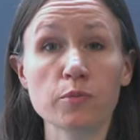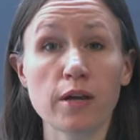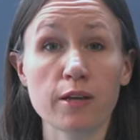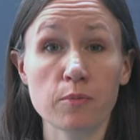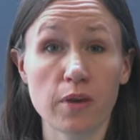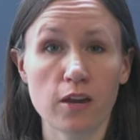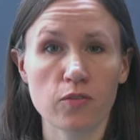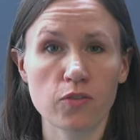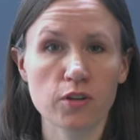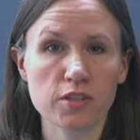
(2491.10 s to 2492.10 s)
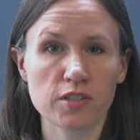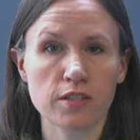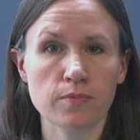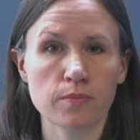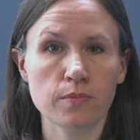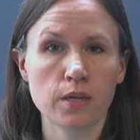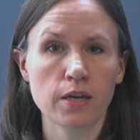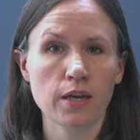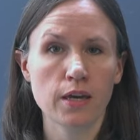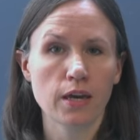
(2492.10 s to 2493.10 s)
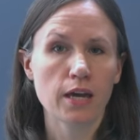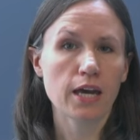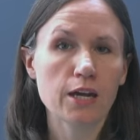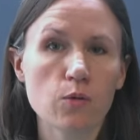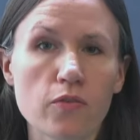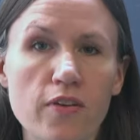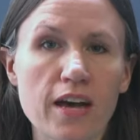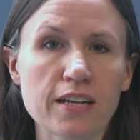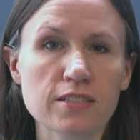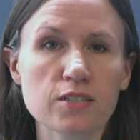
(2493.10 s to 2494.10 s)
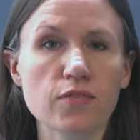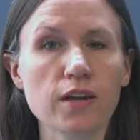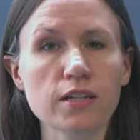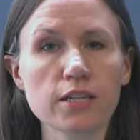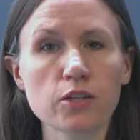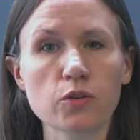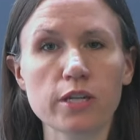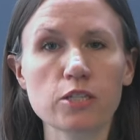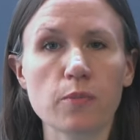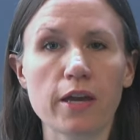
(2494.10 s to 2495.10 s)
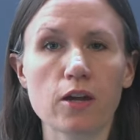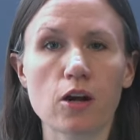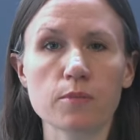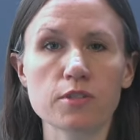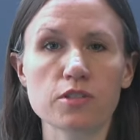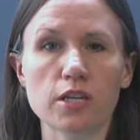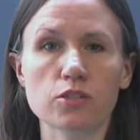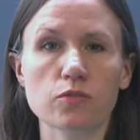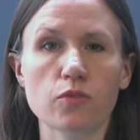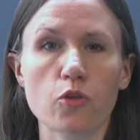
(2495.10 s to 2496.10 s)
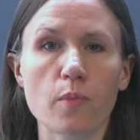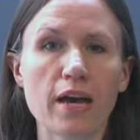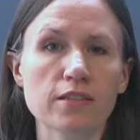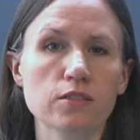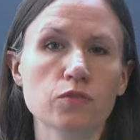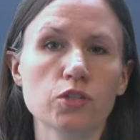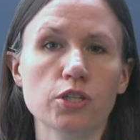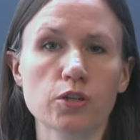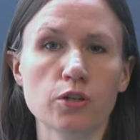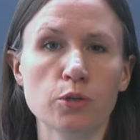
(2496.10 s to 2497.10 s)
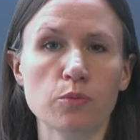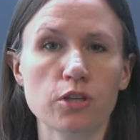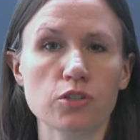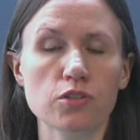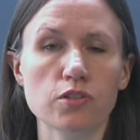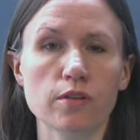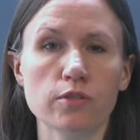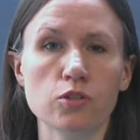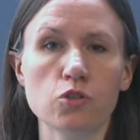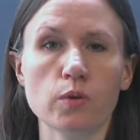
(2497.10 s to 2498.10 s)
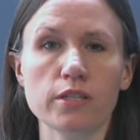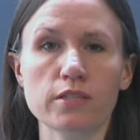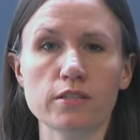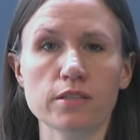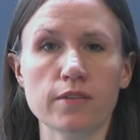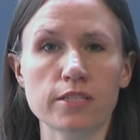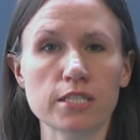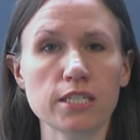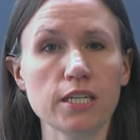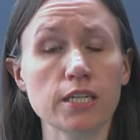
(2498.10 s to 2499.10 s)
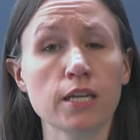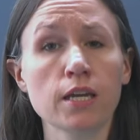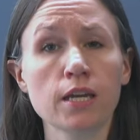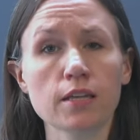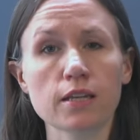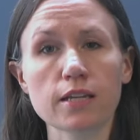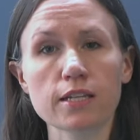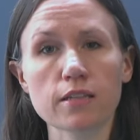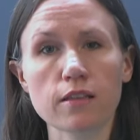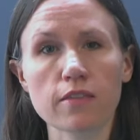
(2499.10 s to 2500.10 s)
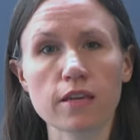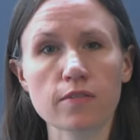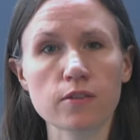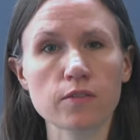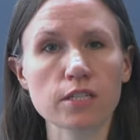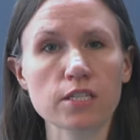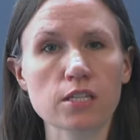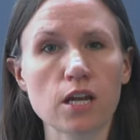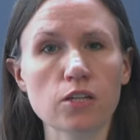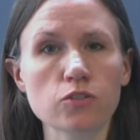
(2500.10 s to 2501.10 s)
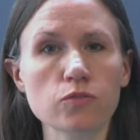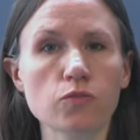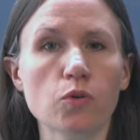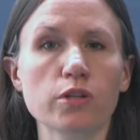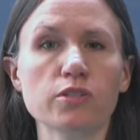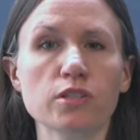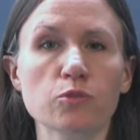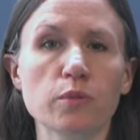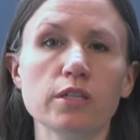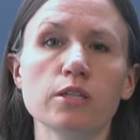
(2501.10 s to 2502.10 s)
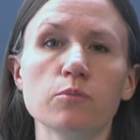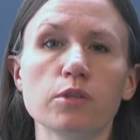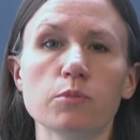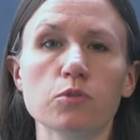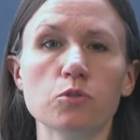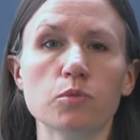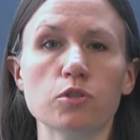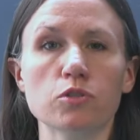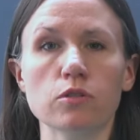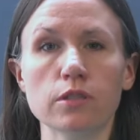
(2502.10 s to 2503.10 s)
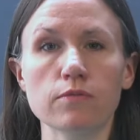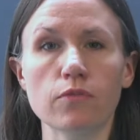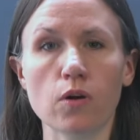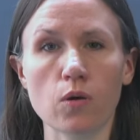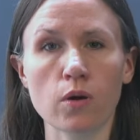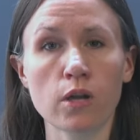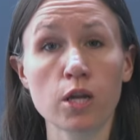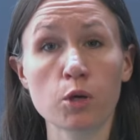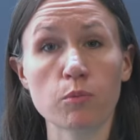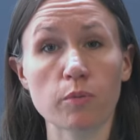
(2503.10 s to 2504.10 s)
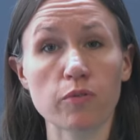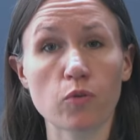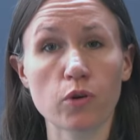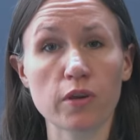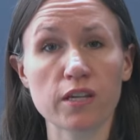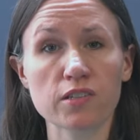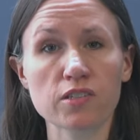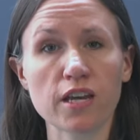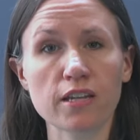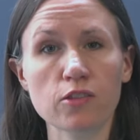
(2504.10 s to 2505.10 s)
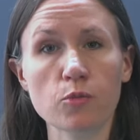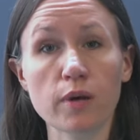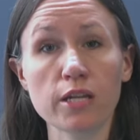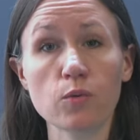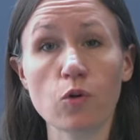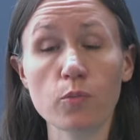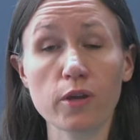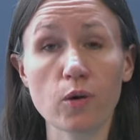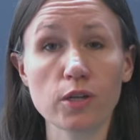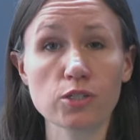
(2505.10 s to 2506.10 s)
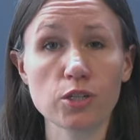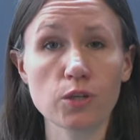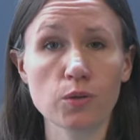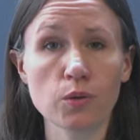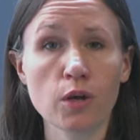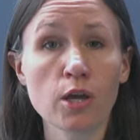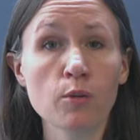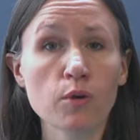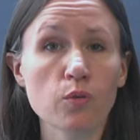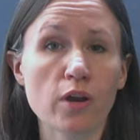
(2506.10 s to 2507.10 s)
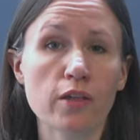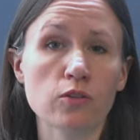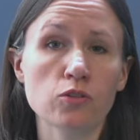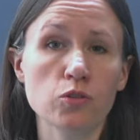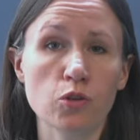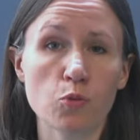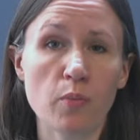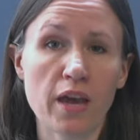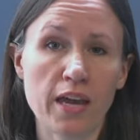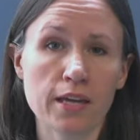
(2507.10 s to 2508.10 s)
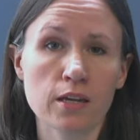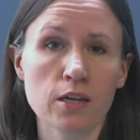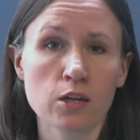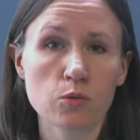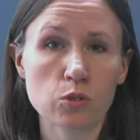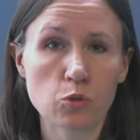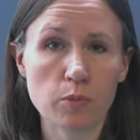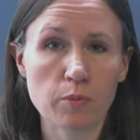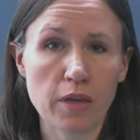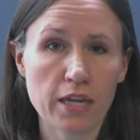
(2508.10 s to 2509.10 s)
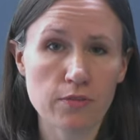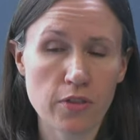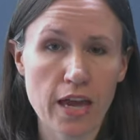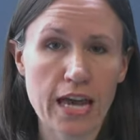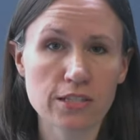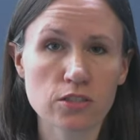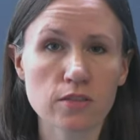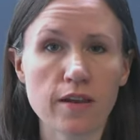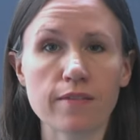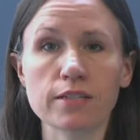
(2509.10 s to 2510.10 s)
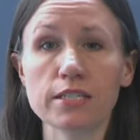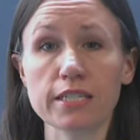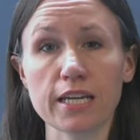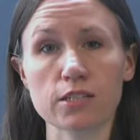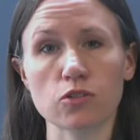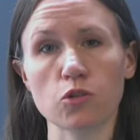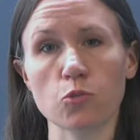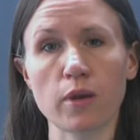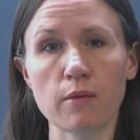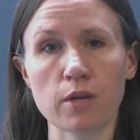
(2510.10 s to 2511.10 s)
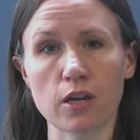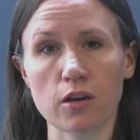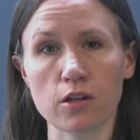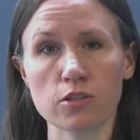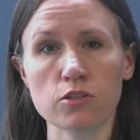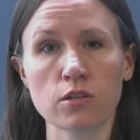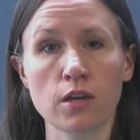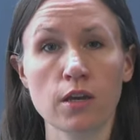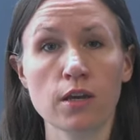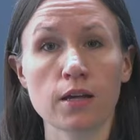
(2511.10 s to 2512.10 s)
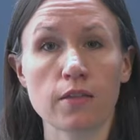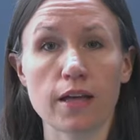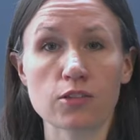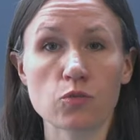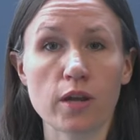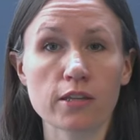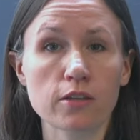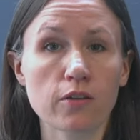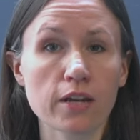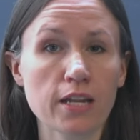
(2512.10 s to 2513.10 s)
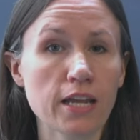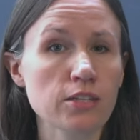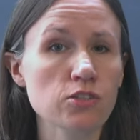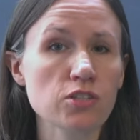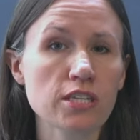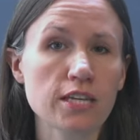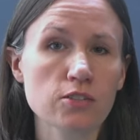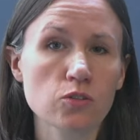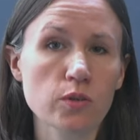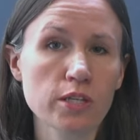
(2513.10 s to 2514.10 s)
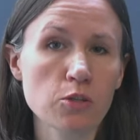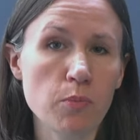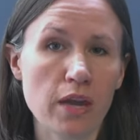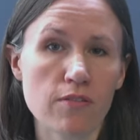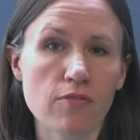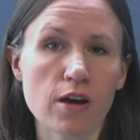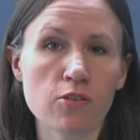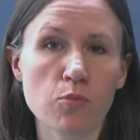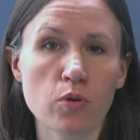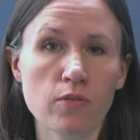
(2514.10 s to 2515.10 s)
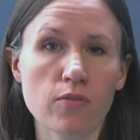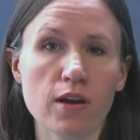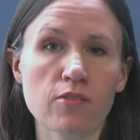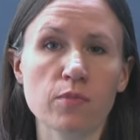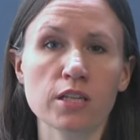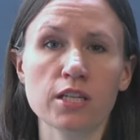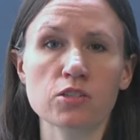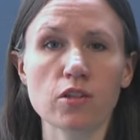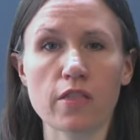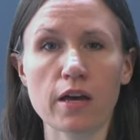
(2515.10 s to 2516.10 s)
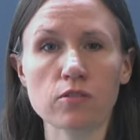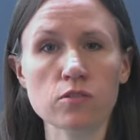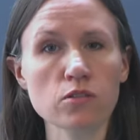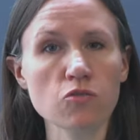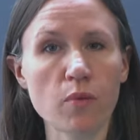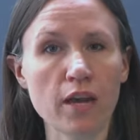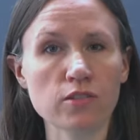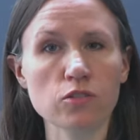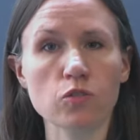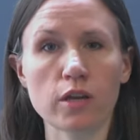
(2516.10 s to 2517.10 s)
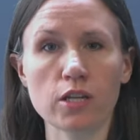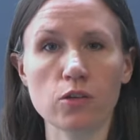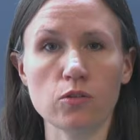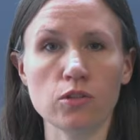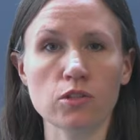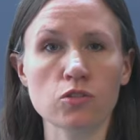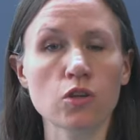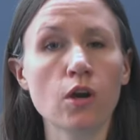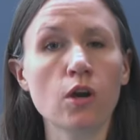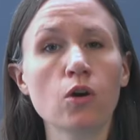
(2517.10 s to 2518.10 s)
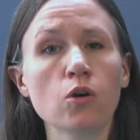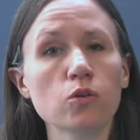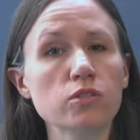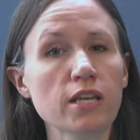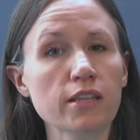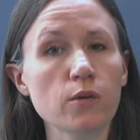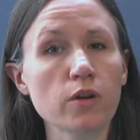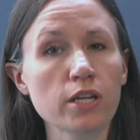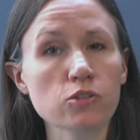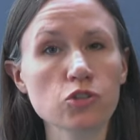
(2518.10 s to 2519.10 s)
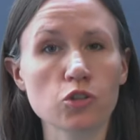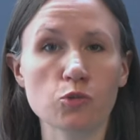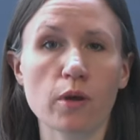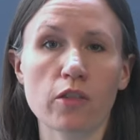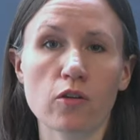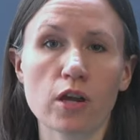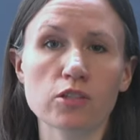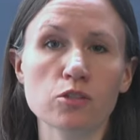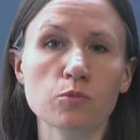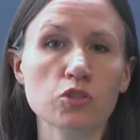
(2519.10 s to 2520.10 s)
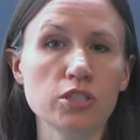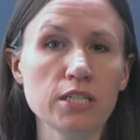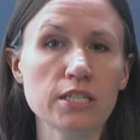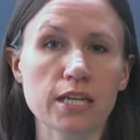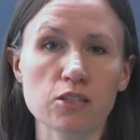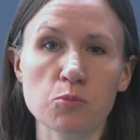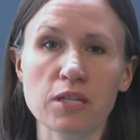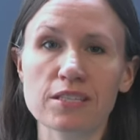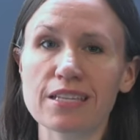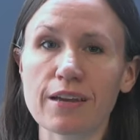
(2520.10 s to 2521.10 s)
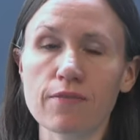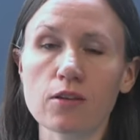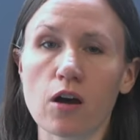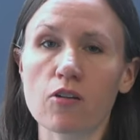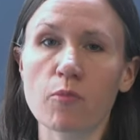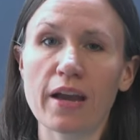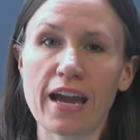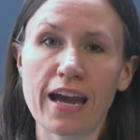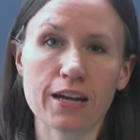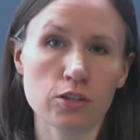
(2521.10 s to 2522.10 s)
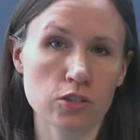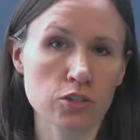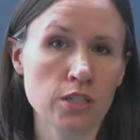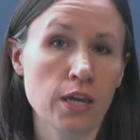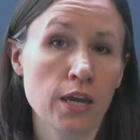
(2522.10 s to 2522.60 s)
I'm Bekah Ferguson. Equifax has finally agreed to pay compensation for the massive security breach it suffered in twenty seventeen that led to the theft of at least one hundred forty-six million people's personal info. But before you get excited, the money won't be going to you, but rather to your bank, which will be paid for the hassle of having to cancel your payment cards. That's right, the credit agency has agreed to pay five point five million dollars to thousands of banks and credit unions who said they were injured by their customers' details being siphoned off by hackers,